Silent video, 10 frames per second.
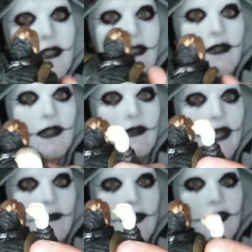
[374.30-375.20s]
So he
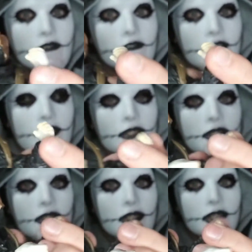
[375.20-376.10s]
wraps his fists,
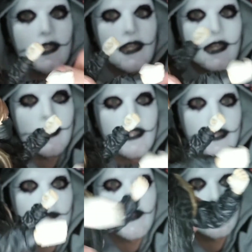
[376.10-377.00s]
then
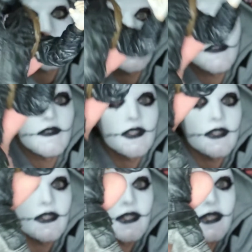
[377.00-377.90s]
puts the gloves
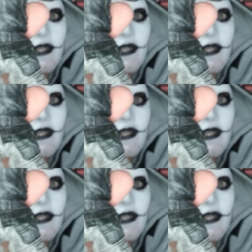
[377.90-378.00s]
on.